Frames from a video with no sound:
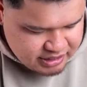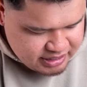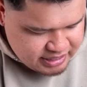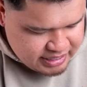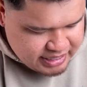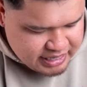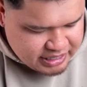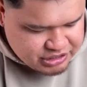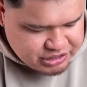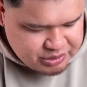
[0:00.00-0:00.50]
He
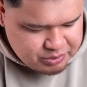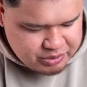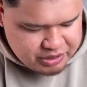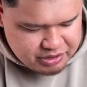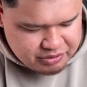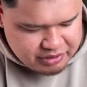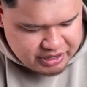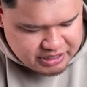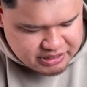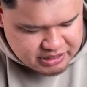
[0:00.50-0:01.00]
actually won a
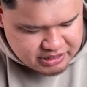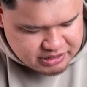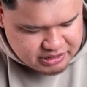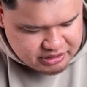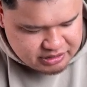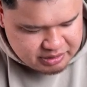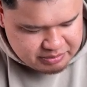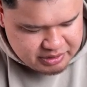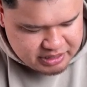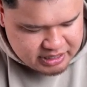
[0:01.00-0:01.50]
race this year.
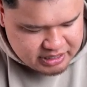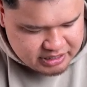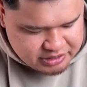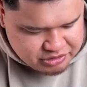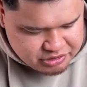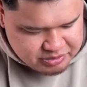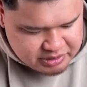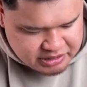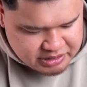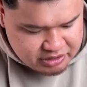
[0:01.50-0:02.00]
Let me not
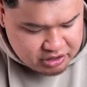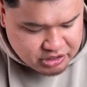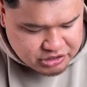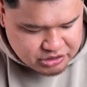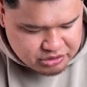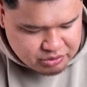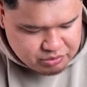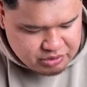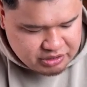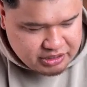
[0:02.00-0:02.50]
disrespect him. Also
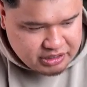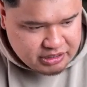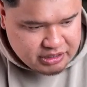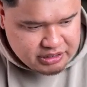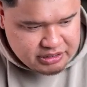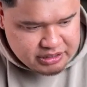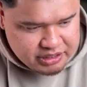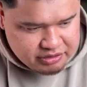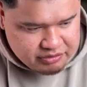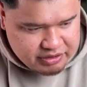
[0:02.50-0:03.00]
a really good
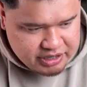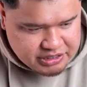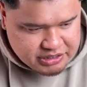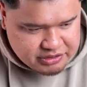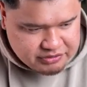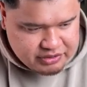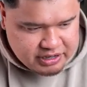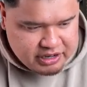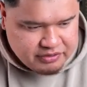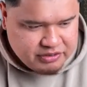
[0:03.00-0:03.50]
young racer
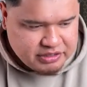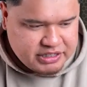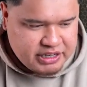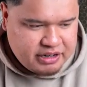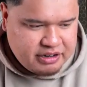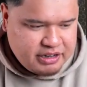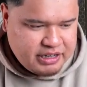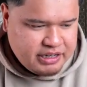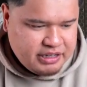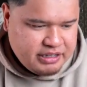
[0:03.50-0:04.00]
for
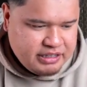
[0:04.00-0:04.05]
AlphaTauri.